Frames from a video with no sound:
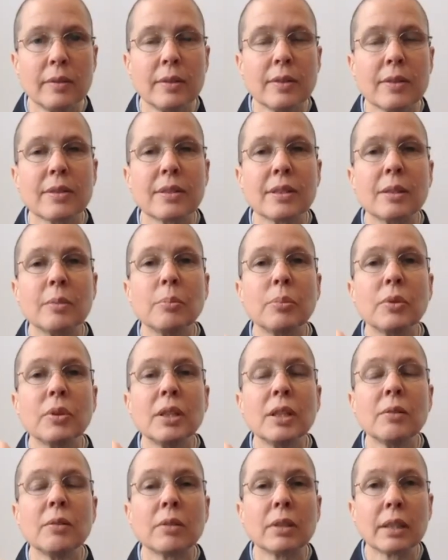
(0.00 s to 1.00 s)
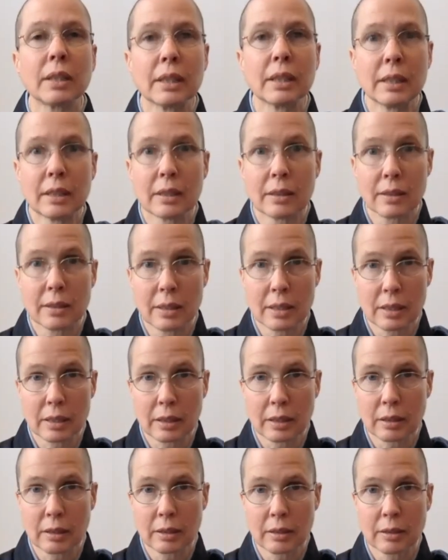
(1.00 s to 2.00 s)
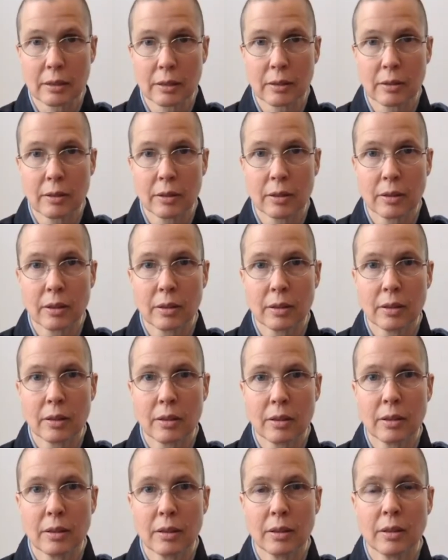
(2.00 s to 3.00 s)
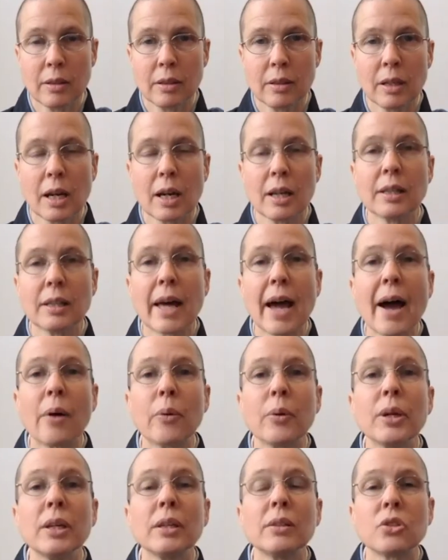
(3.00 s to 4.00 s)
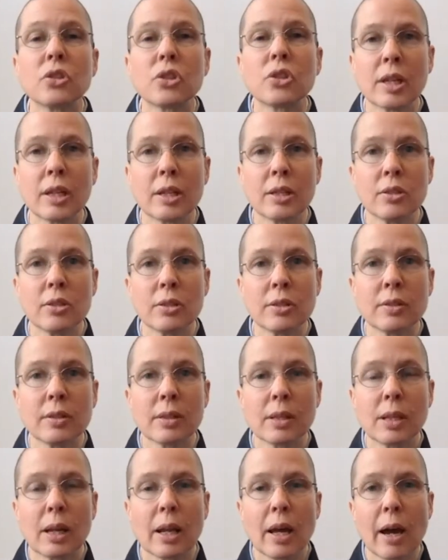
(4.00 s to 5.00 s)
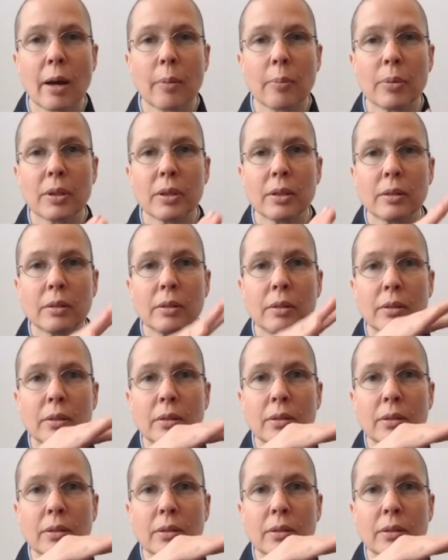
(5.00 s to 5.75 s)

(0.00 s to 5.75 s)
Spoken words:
Simply releasing, allowing the changes that happen